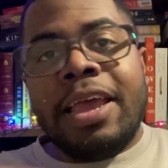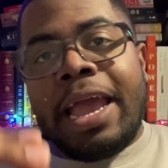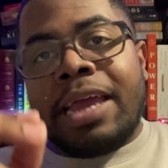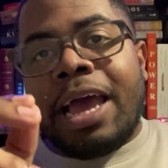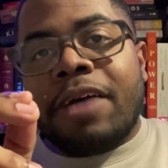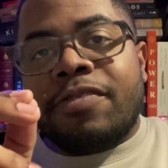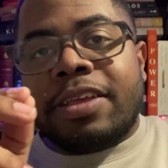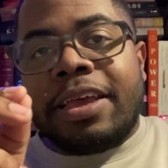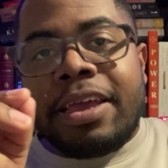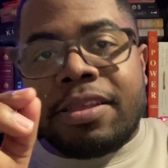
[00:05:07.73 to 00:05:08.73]
and have it
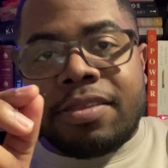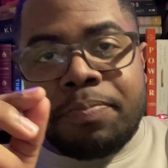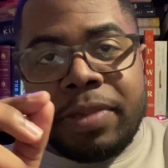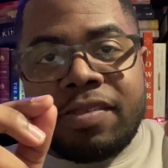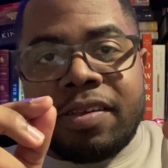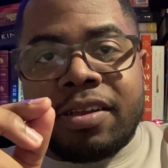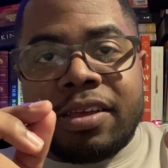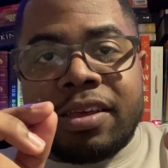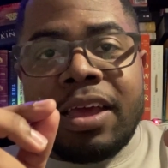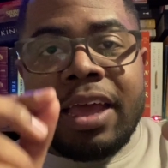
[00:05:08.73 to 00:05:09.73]
hit
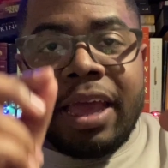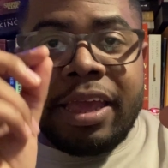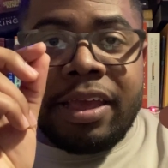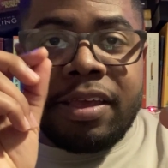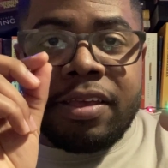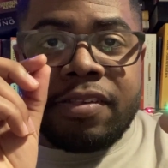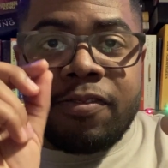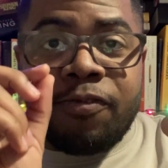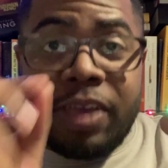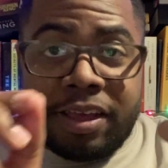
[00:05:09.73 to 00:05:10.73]
basically a
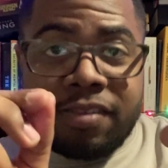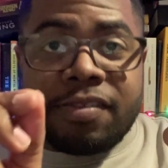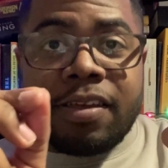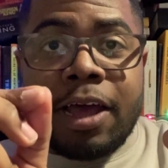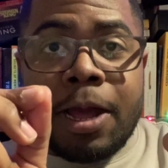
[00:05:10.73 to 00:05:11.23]
fixed